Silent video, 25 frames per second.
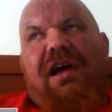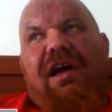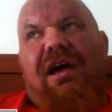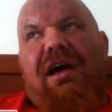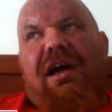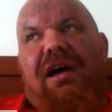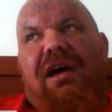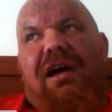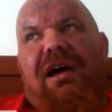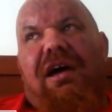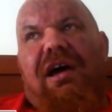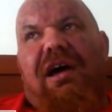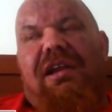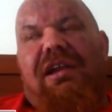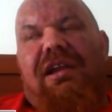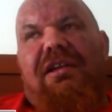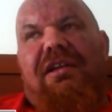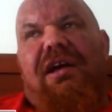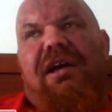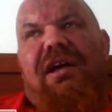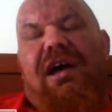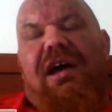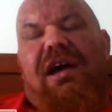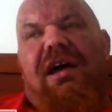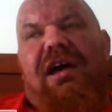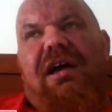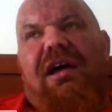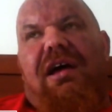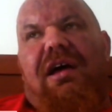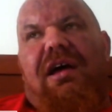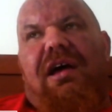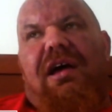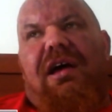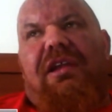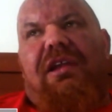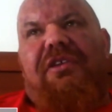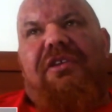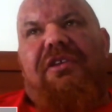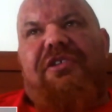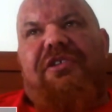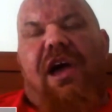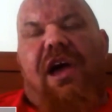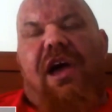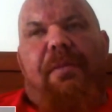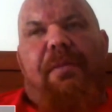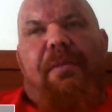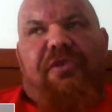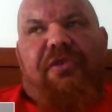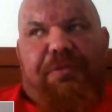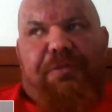And at the
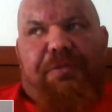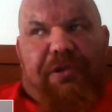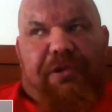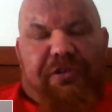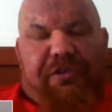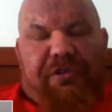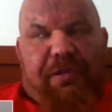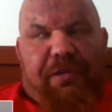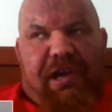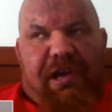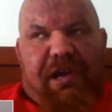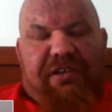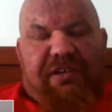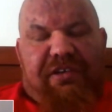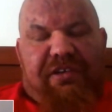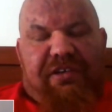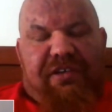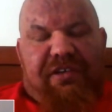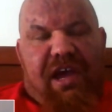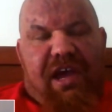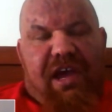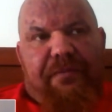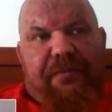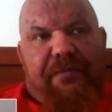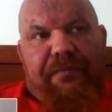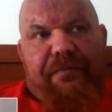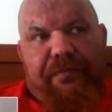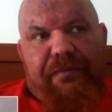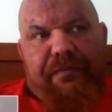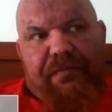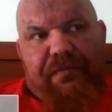time, I was sponsored by SSN.